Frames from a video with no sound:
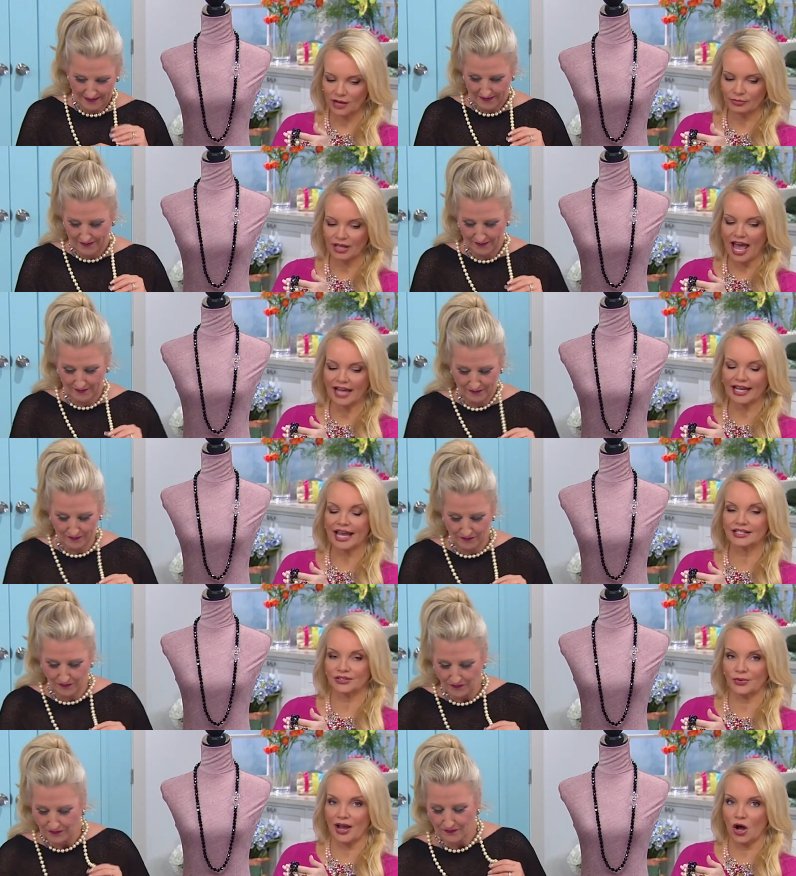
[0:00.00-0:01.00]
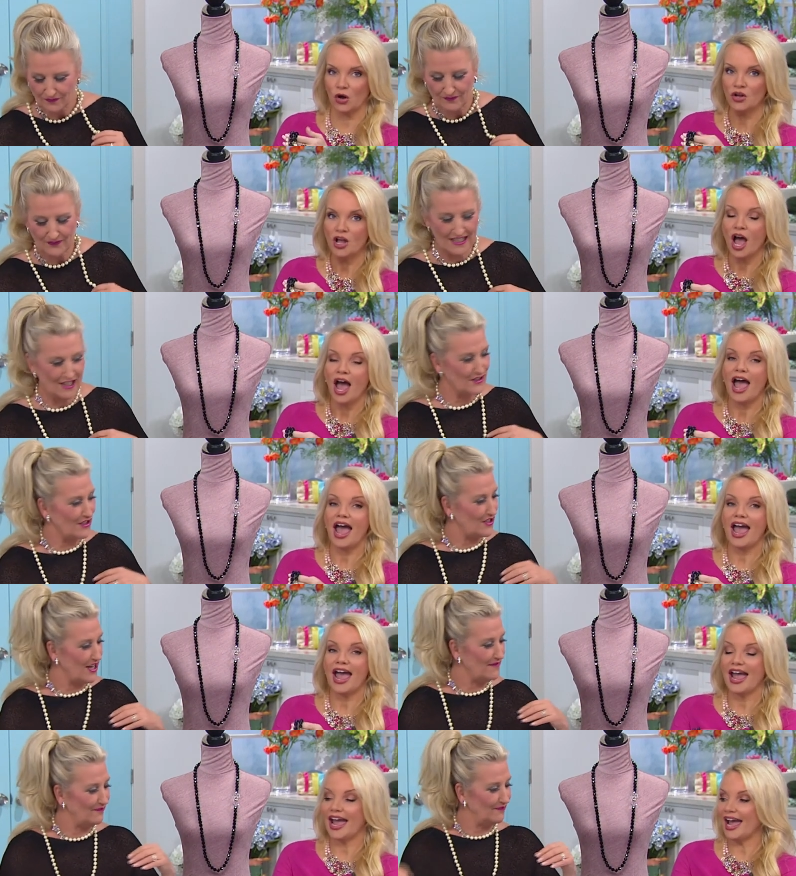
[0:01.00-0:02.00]
Speaker 1: jet black as well. Here's the
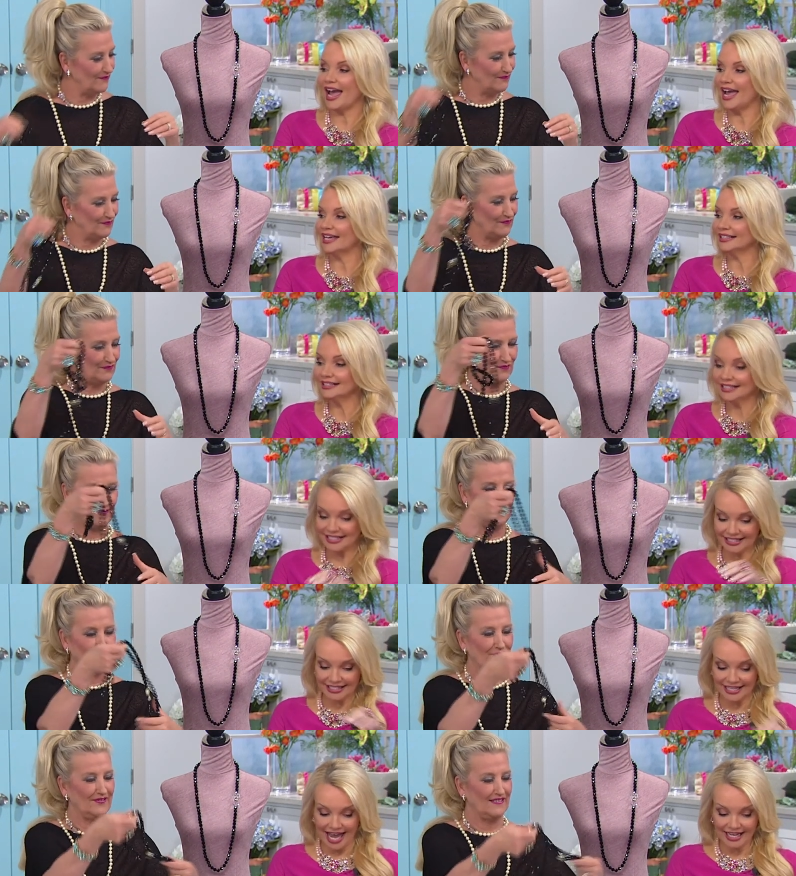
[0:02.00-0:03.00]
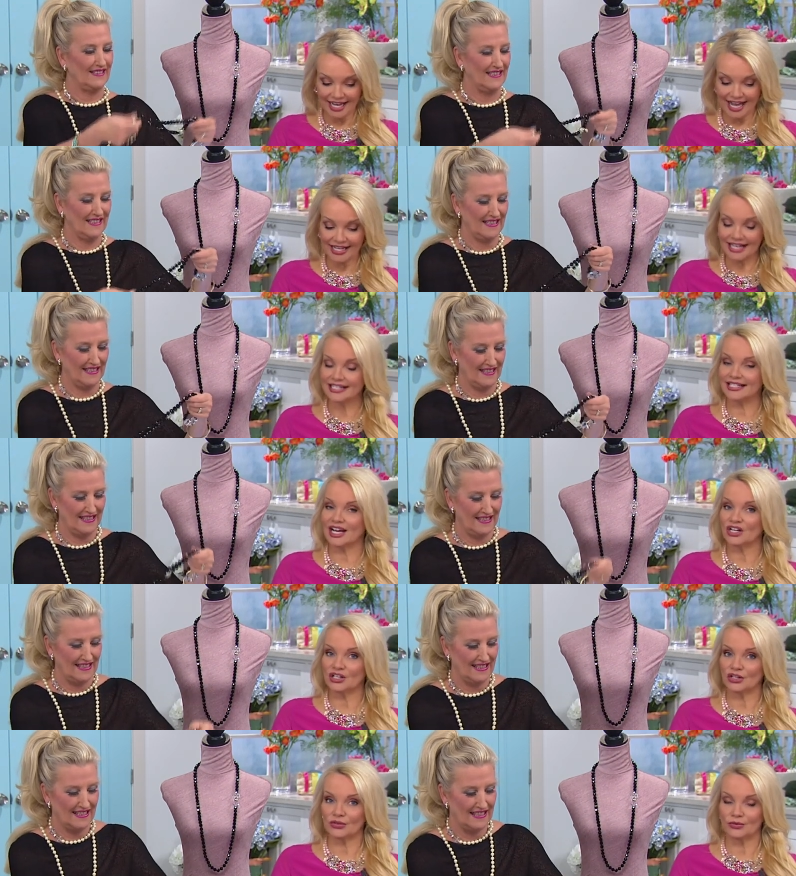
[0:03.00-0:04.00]
jet. And listen, I, I gotta
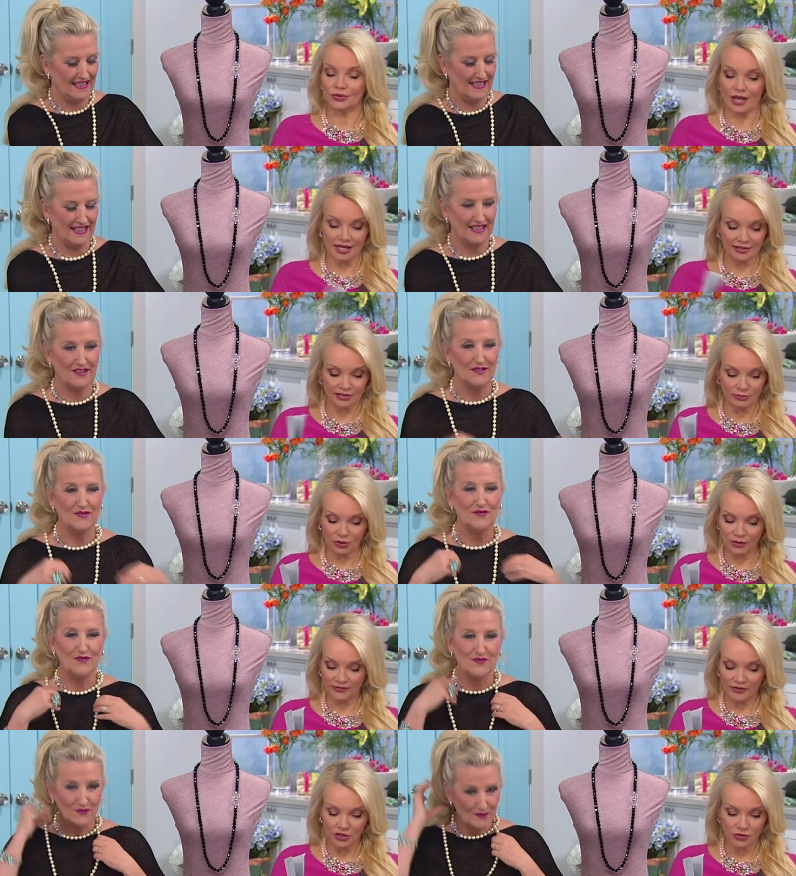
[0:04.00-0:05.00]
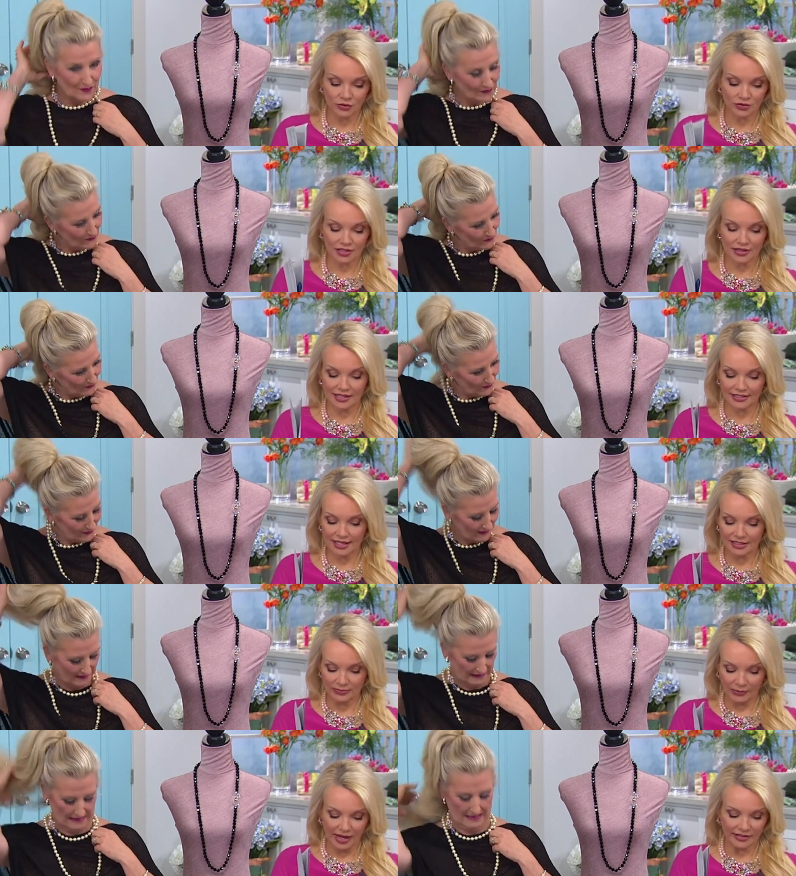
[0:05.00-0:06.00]
tell you, customer reviews, they say
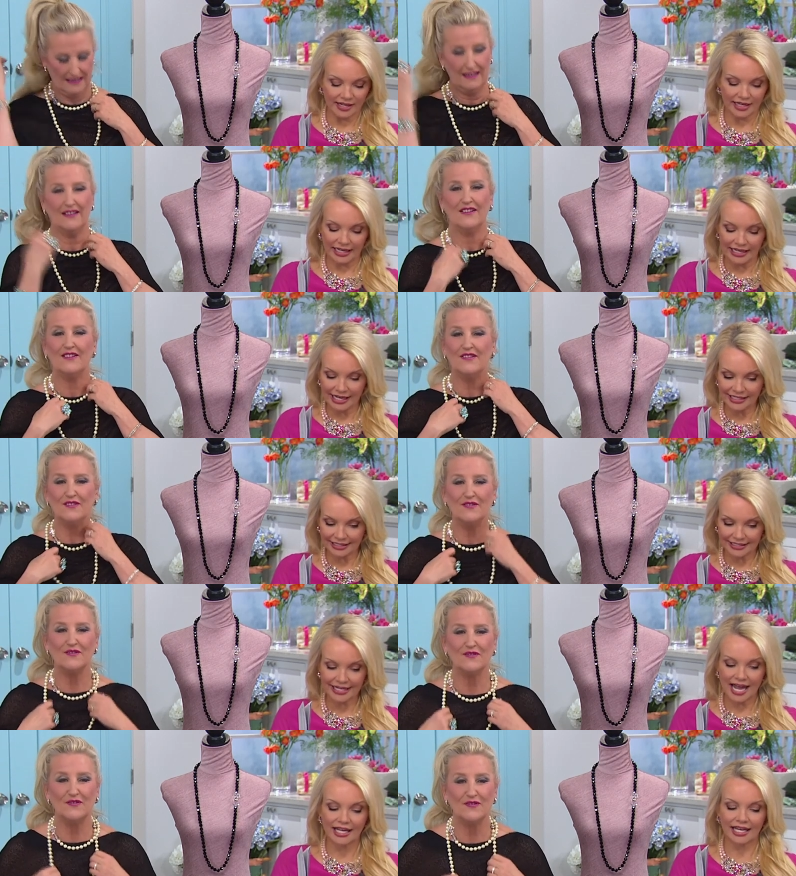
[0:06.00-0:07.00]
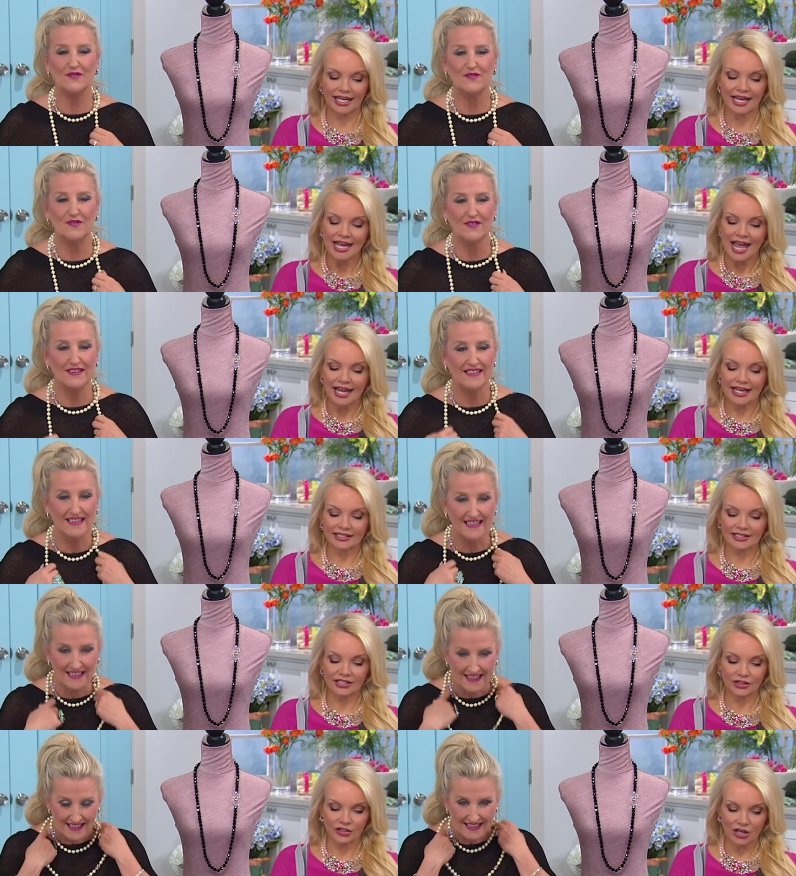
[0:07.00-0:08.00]
it's breathtaking, it's stunning, it's
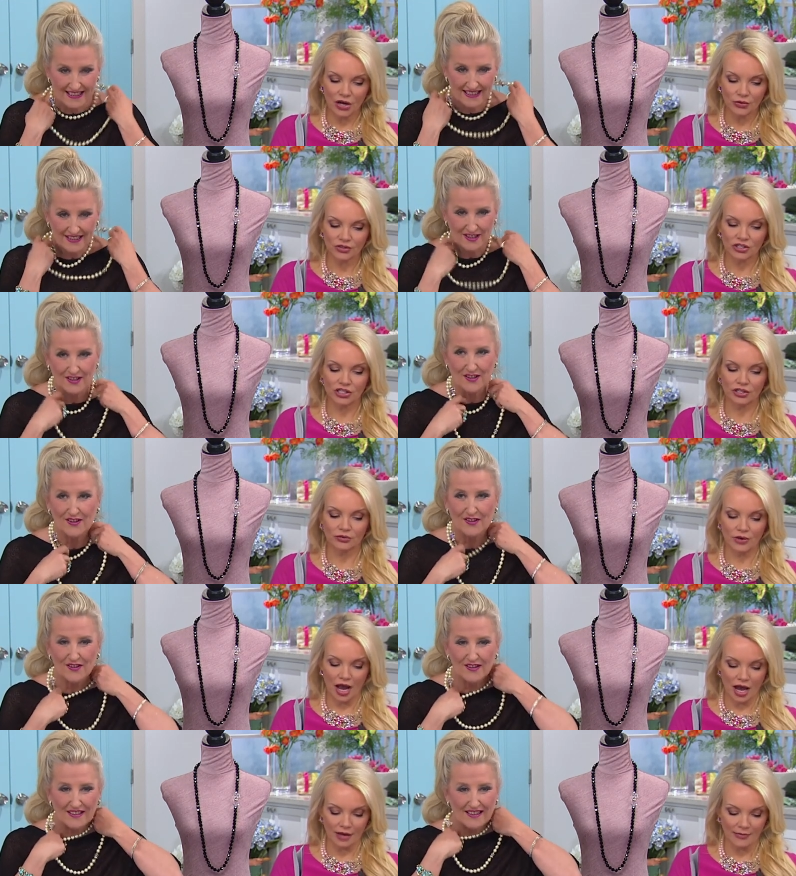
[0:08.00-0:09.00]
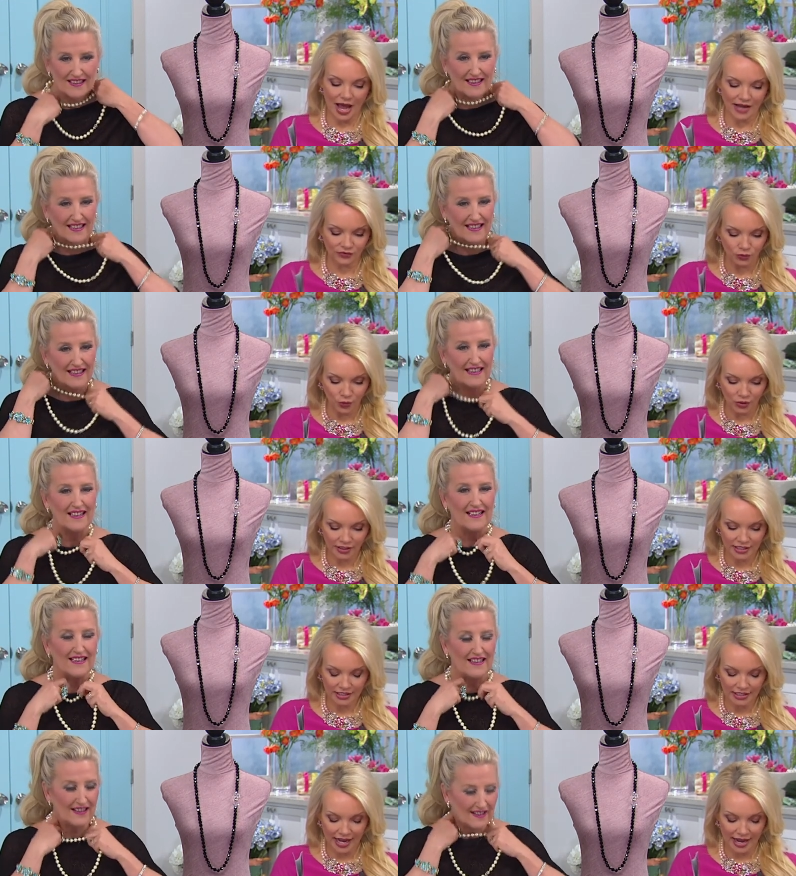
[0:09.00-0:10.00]
their go-to. Um, I've worn
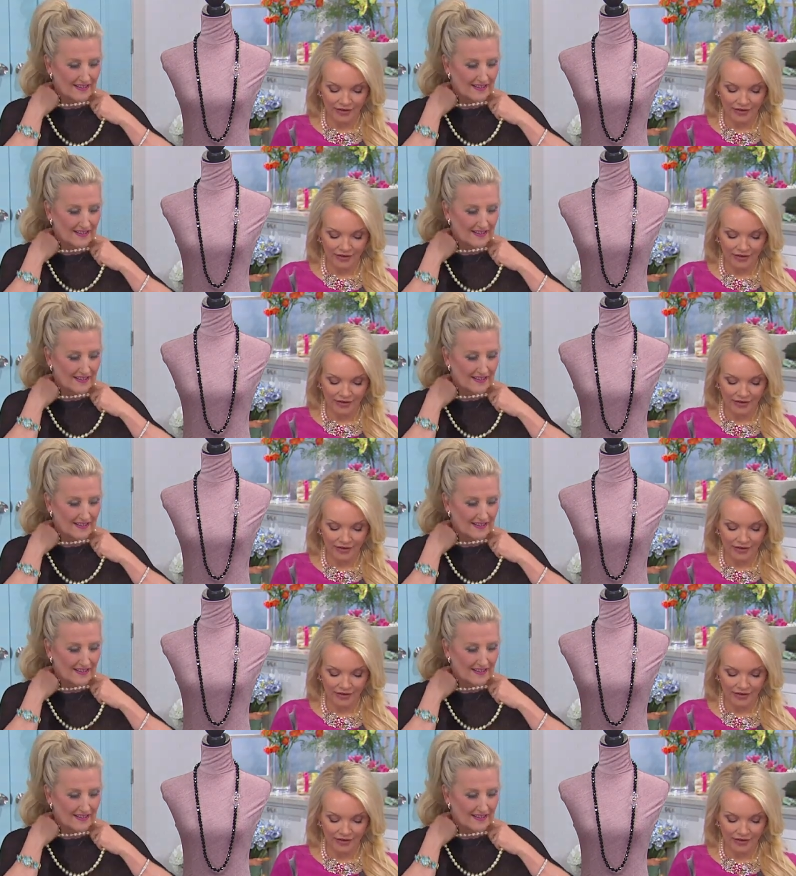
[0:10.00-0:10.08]
it